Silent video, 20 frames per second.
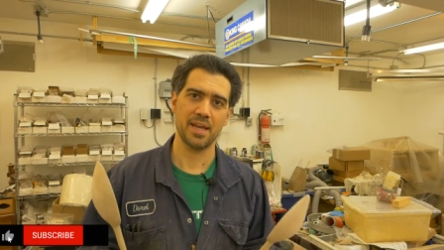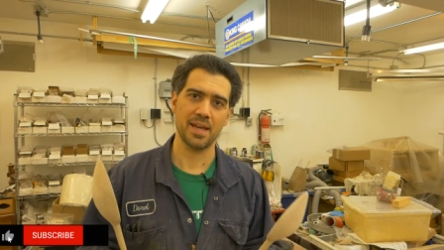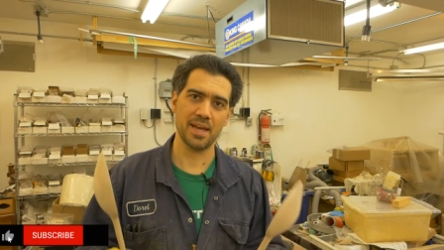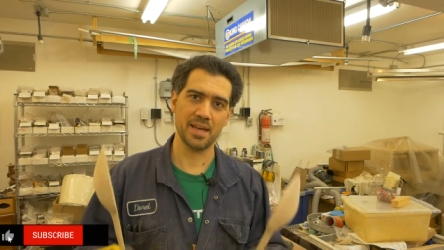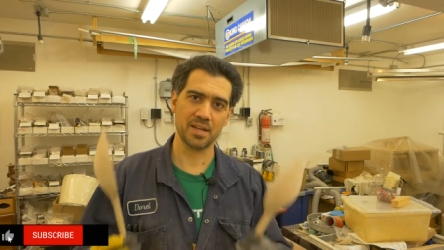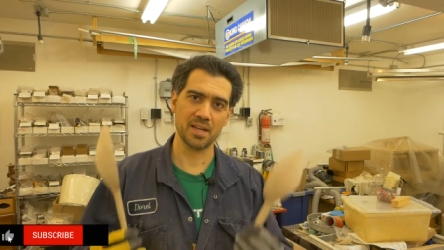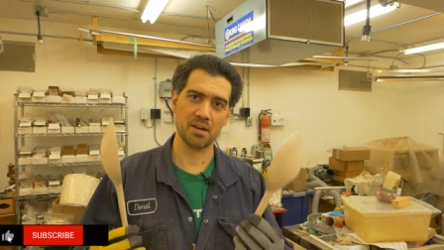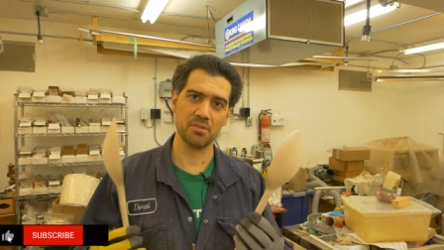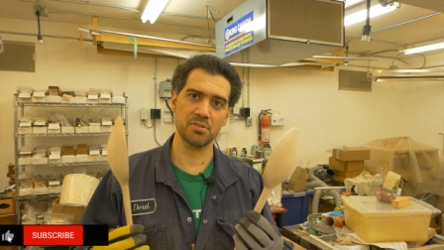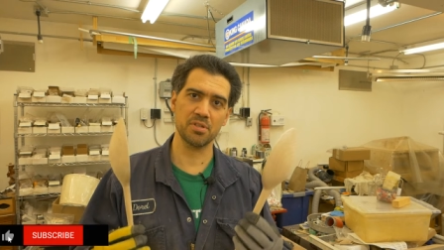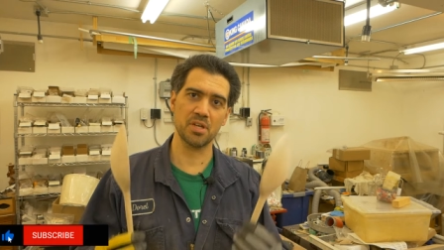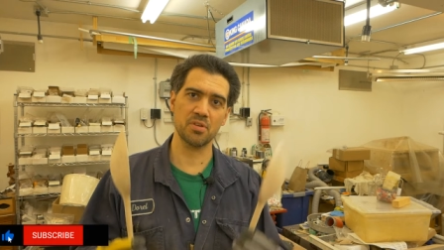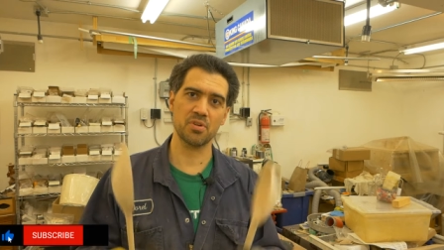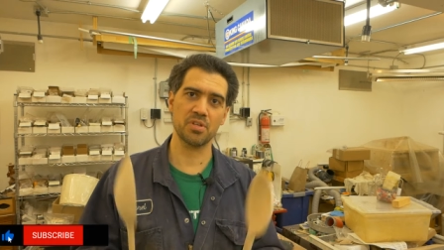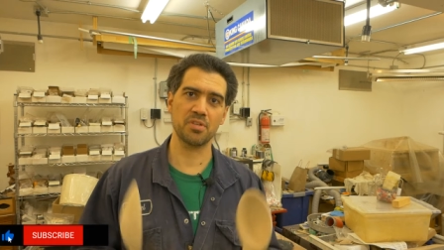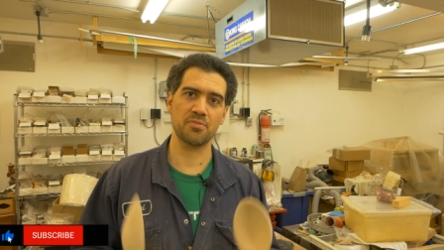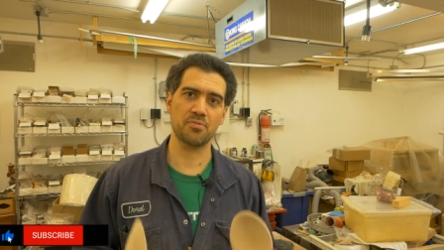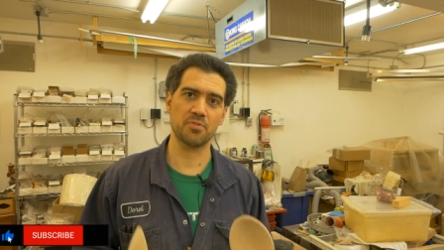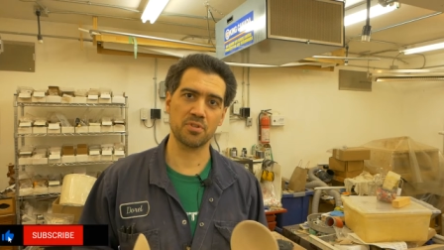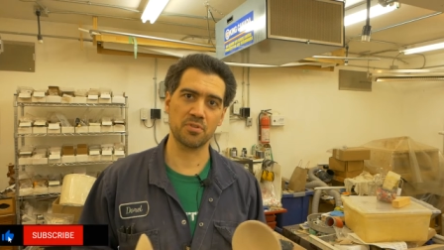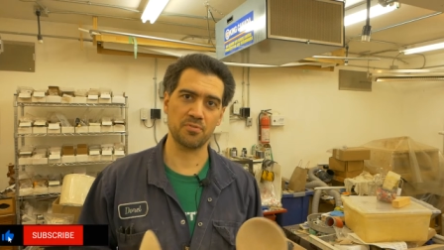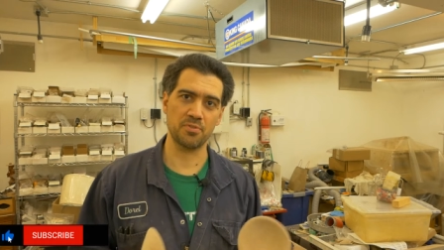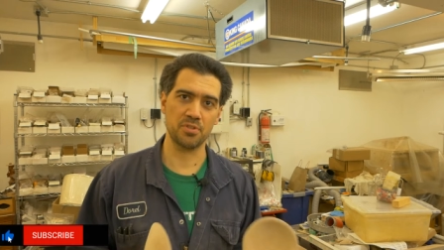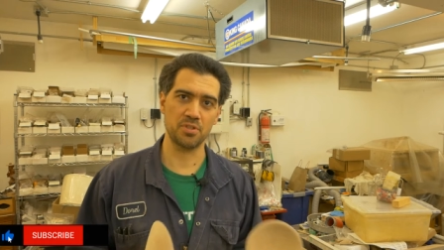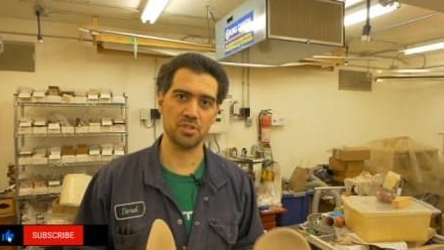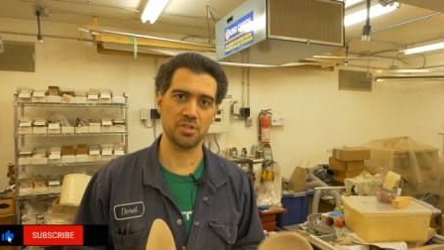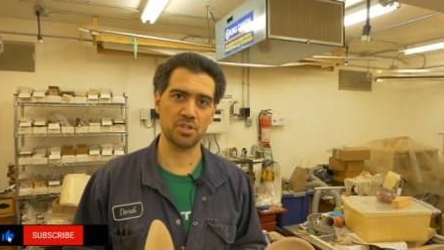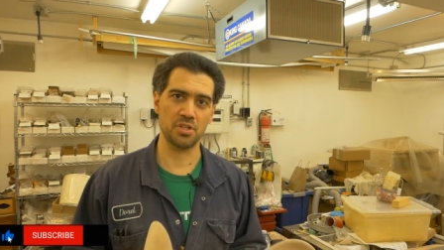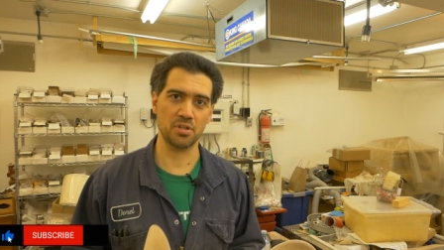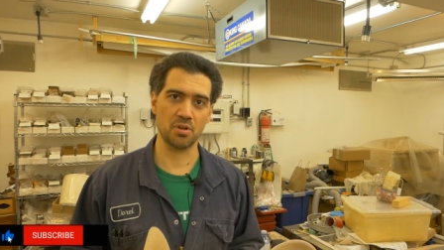and now they're ready for the
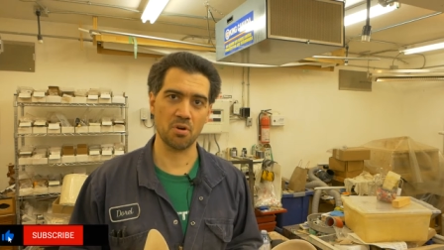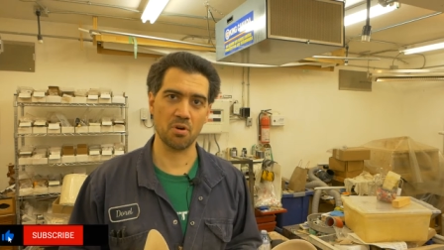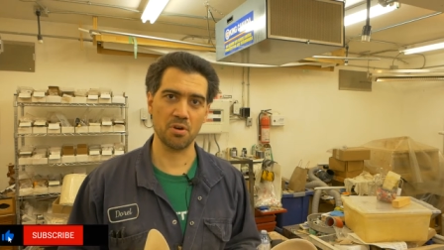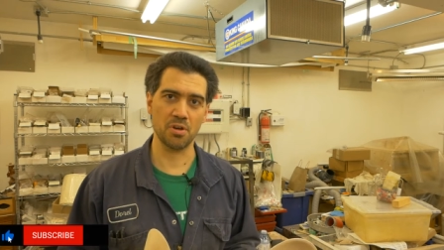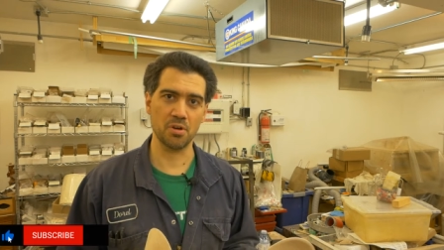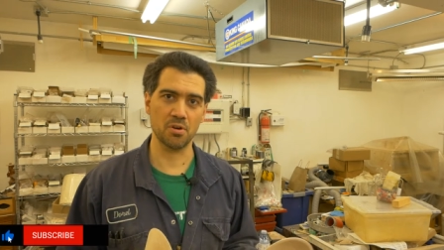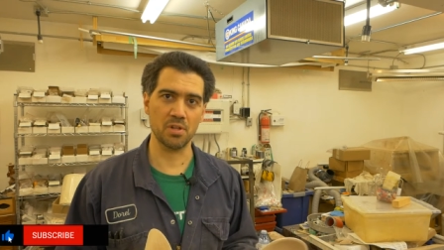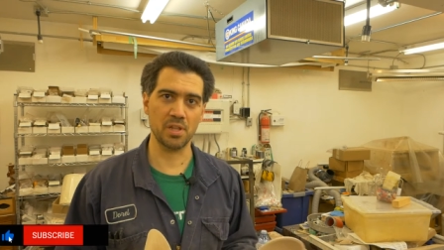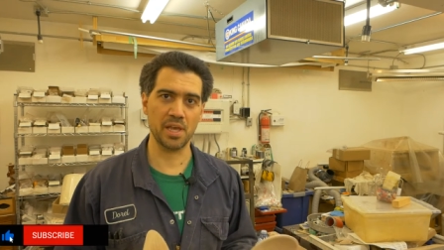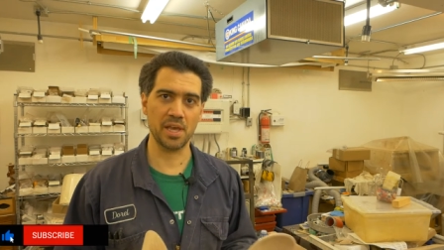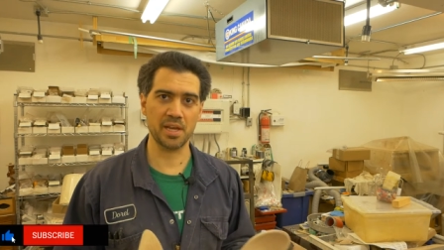finishing oil.